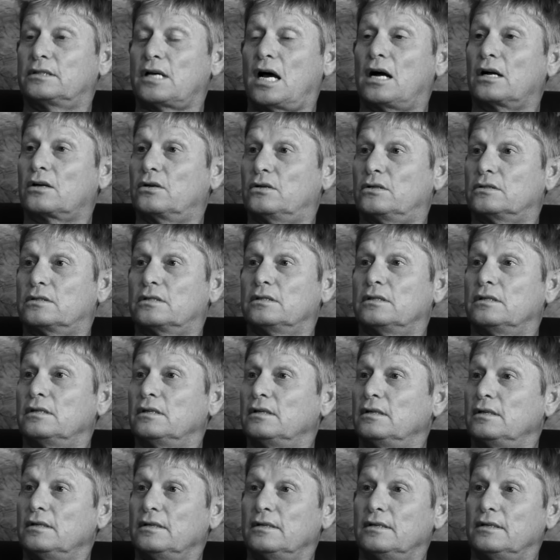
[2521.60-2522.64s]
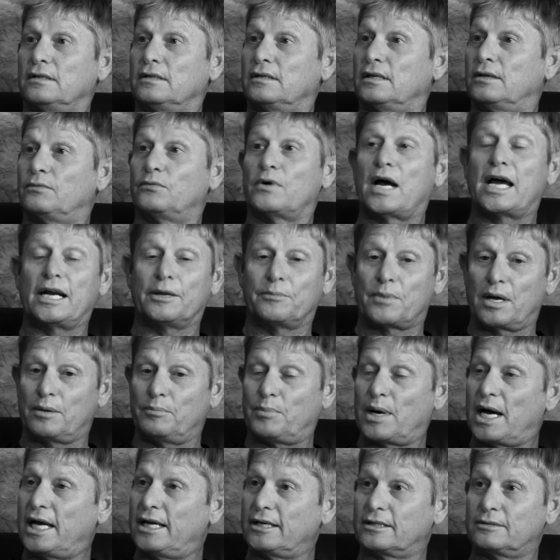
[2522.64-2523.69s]
tacos, and riding my
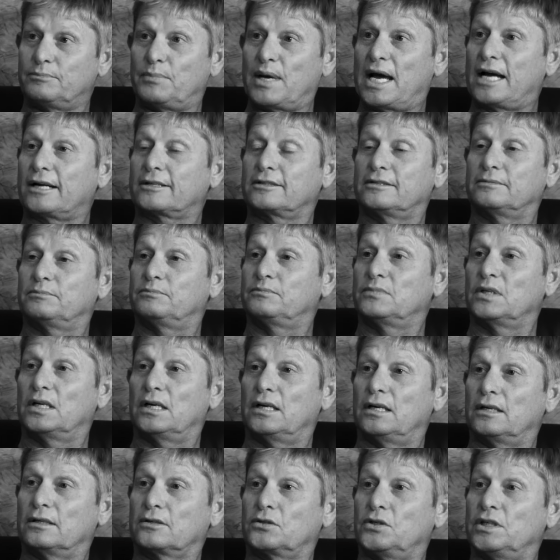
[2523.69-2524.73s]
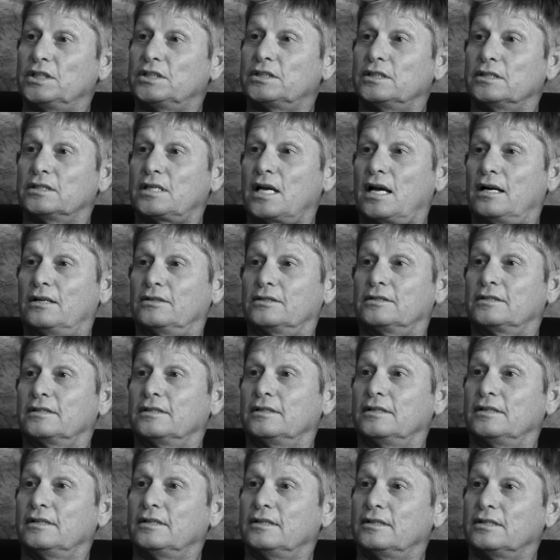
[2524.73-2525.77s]
bike back to uh, Christian's house
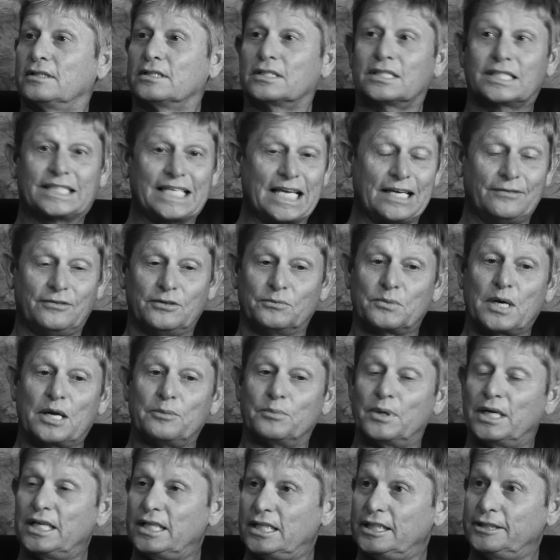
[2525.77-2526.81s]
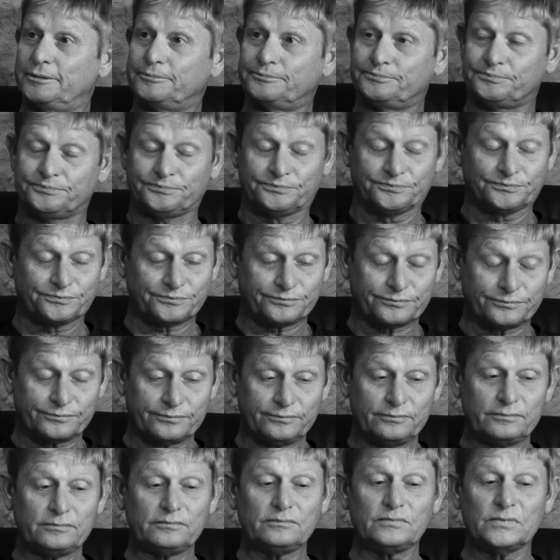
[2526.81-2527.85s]
and saving my money.
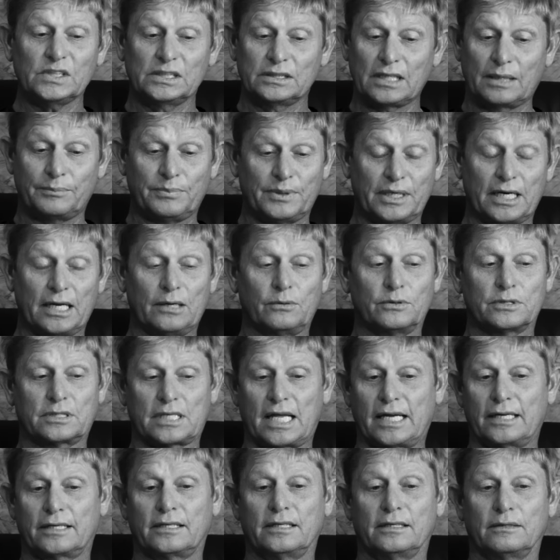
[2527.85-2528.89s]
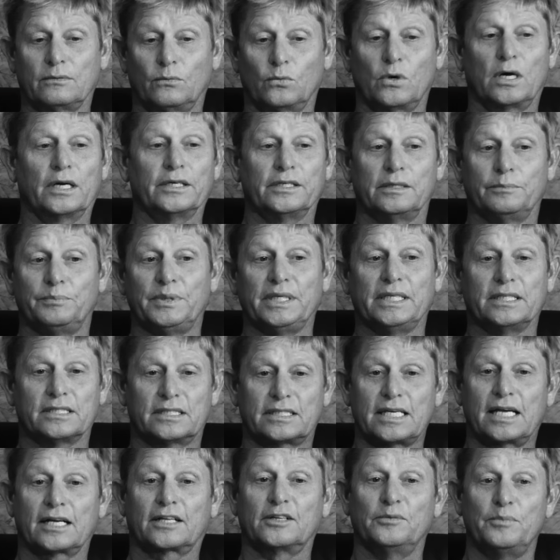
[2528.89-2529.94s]
But I was like wanted to be in
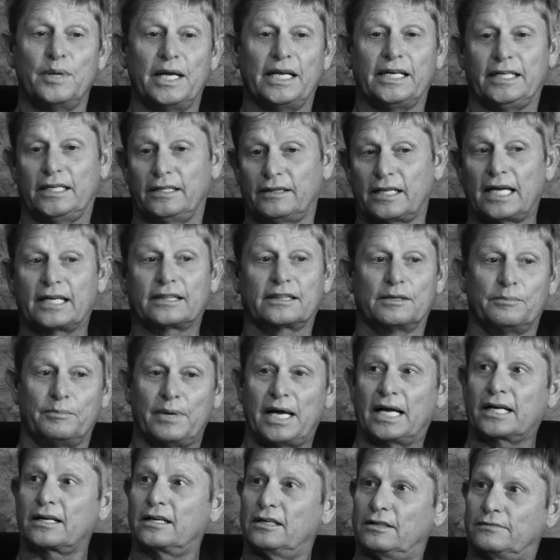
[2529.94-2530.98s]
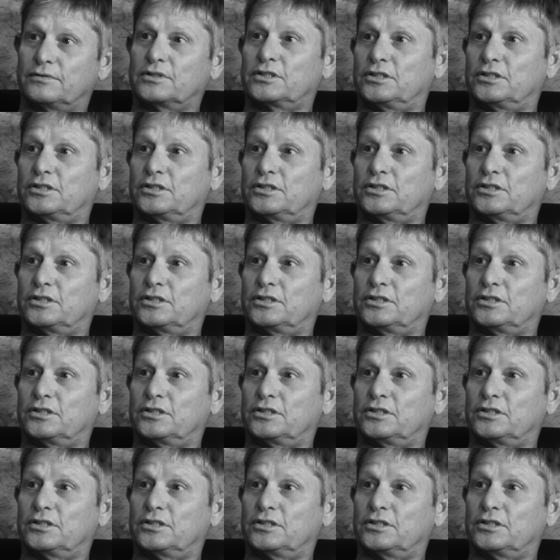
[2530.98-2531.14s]
San Clemente and like the mecca of